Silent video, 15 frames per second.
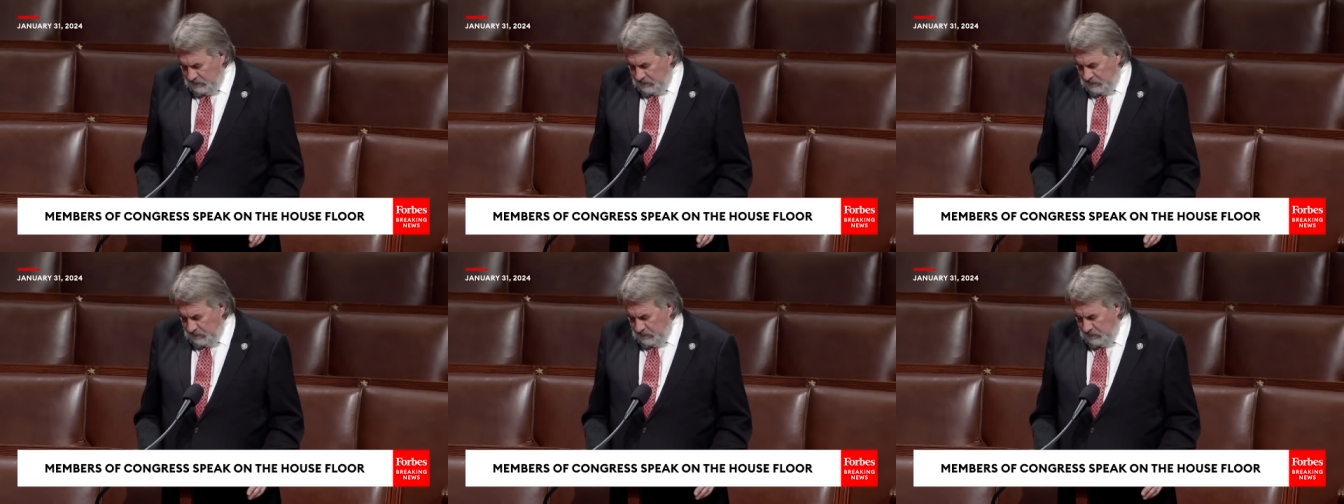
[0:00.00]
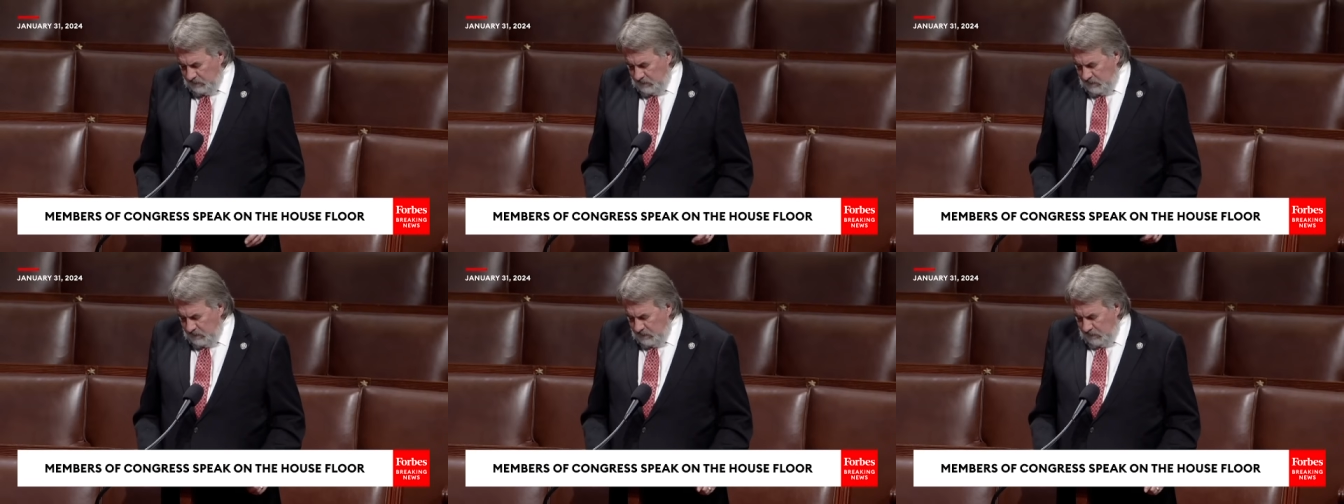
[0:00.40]
So,
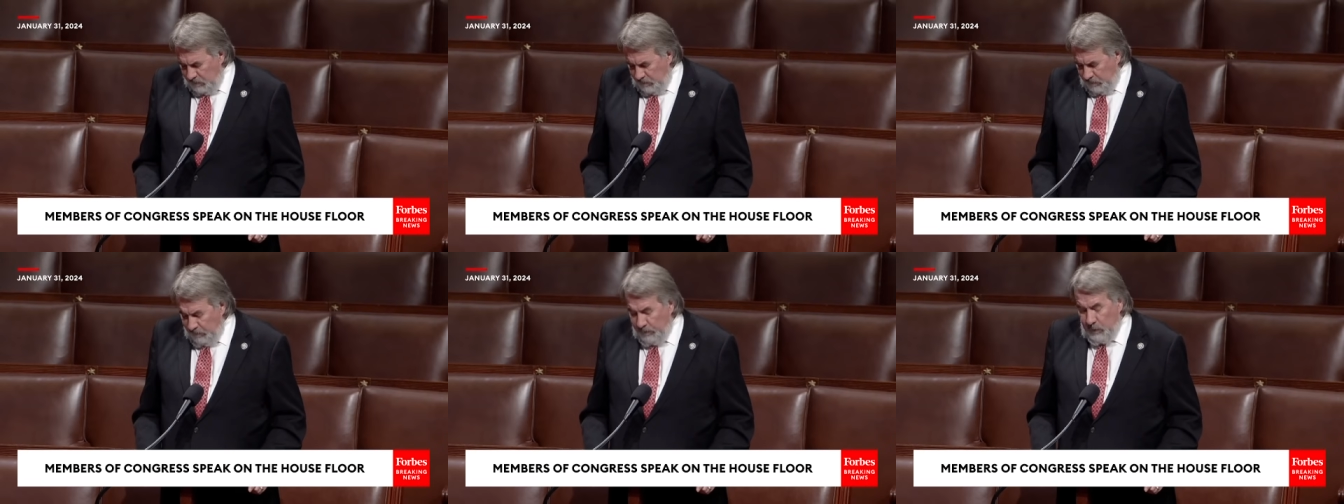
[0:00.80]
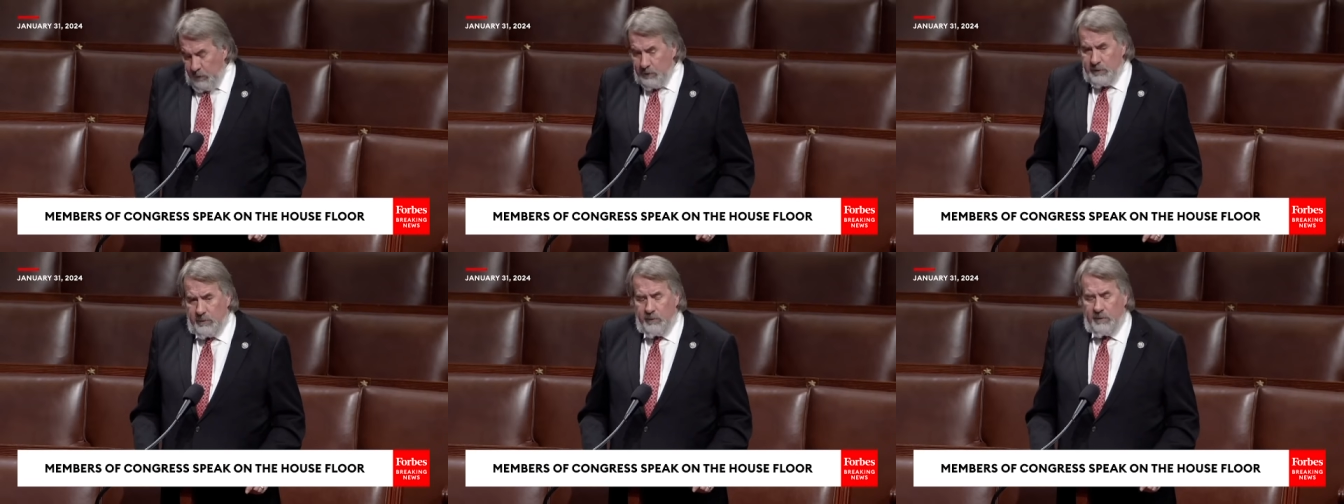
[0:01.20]
for the
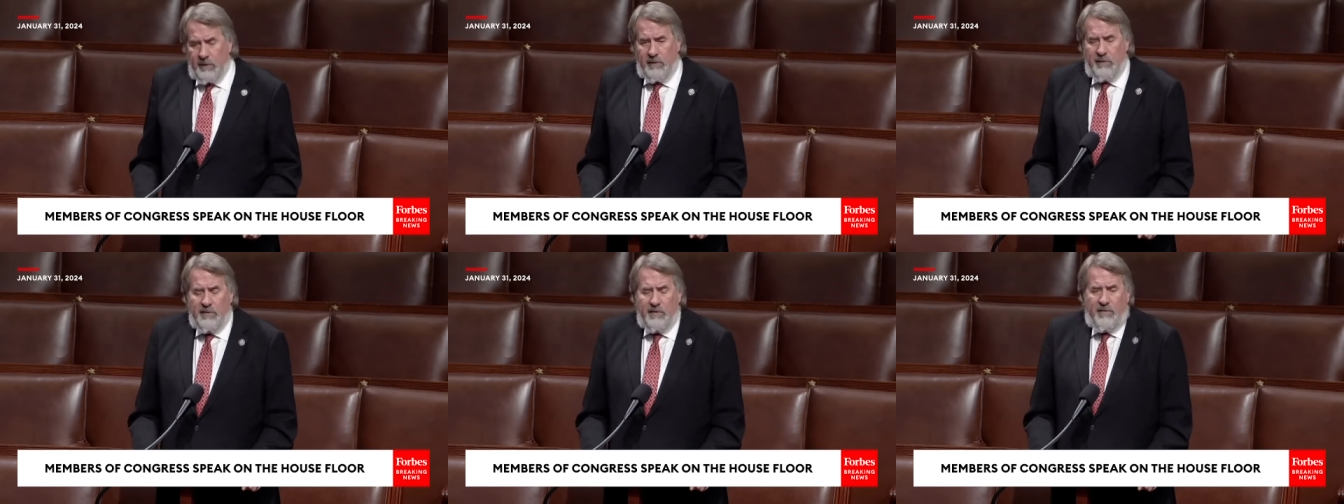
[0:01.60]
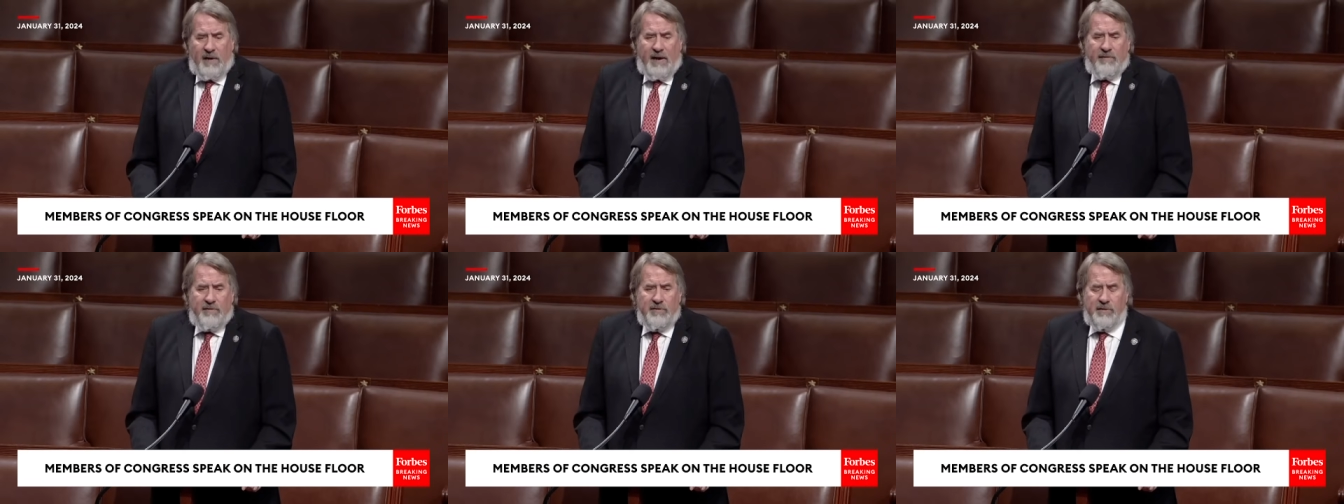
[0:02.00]
folks that were the
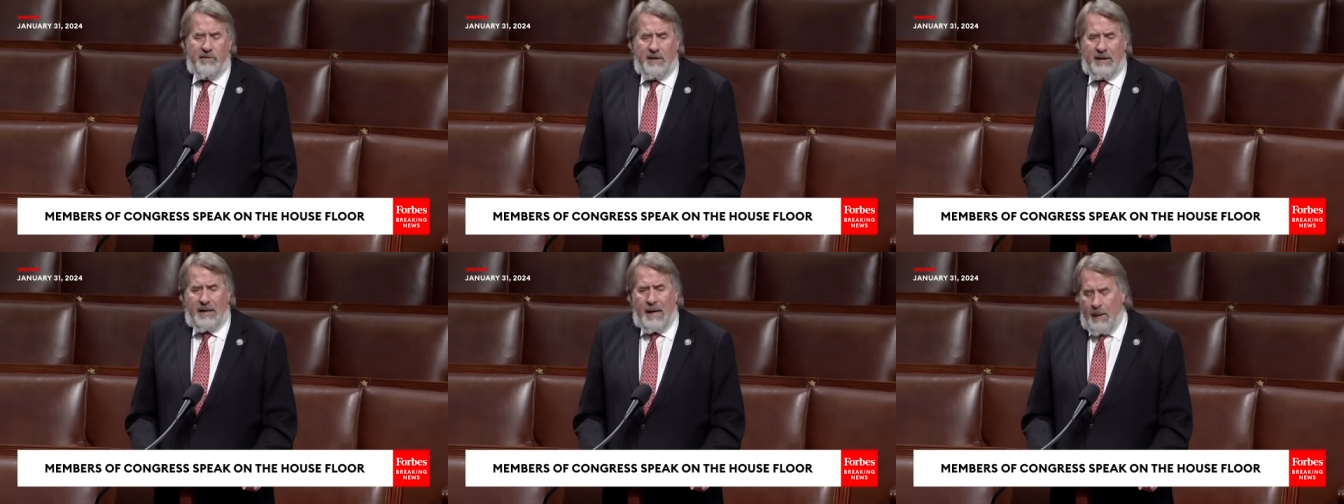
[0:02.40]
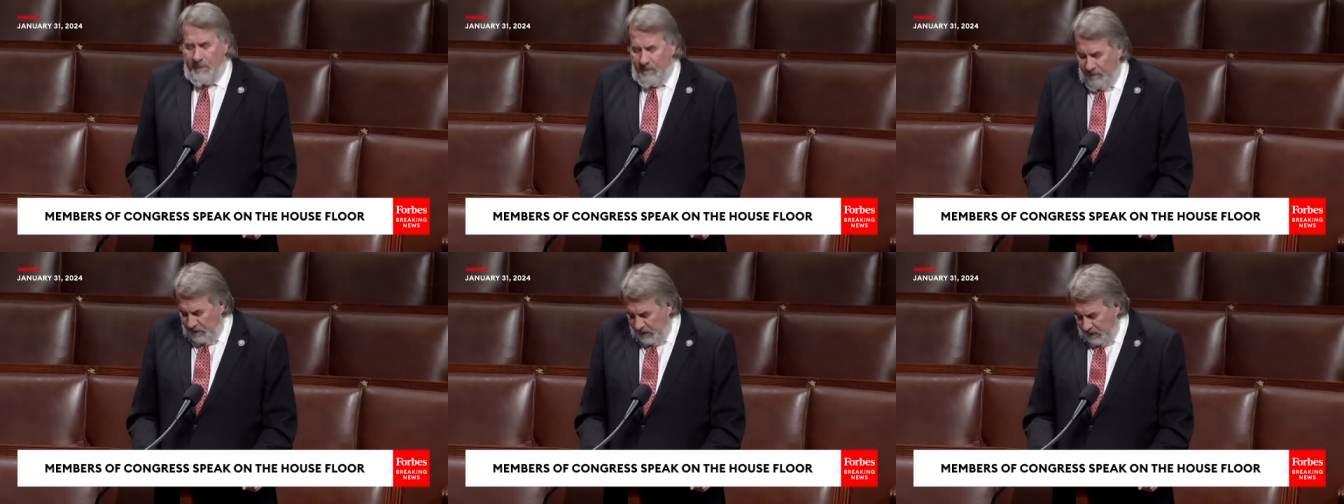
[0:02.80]
survivors of the
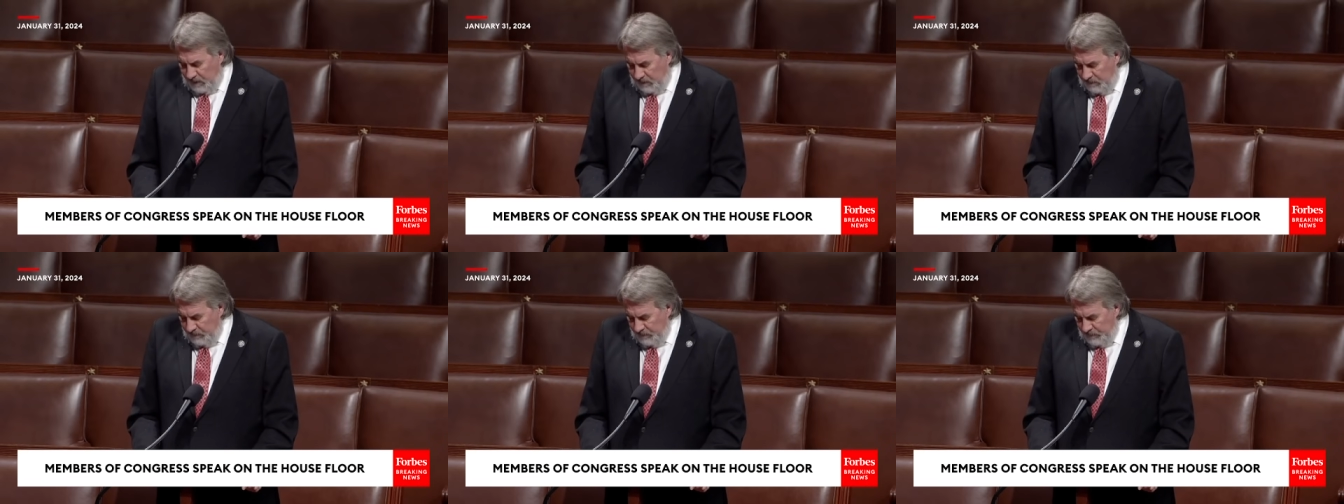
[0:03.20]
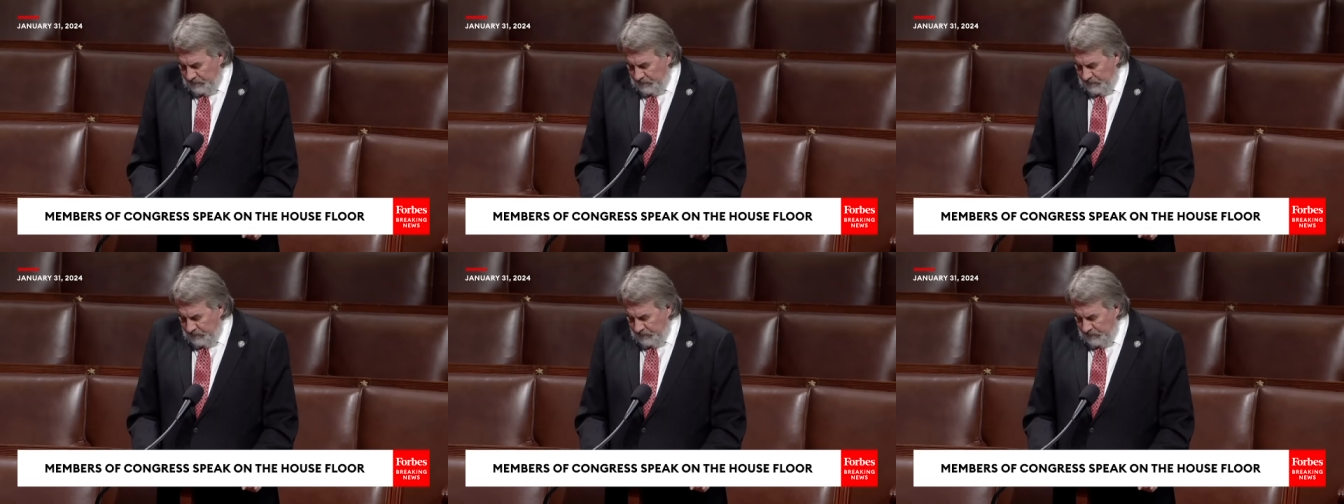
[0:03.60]
camp fire,